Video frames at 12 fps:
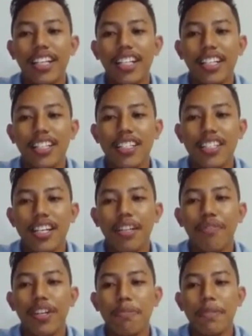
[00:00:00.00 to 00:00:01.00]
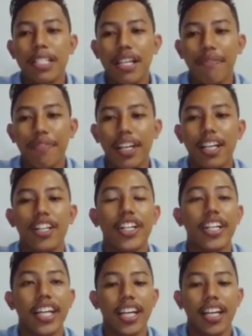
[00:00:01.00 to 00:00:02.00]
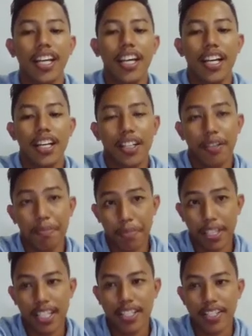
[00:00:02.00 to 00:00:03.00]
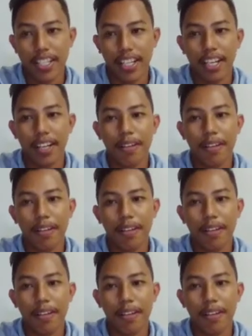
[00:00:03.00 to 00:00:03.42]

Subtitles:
intent for a specific learning competency.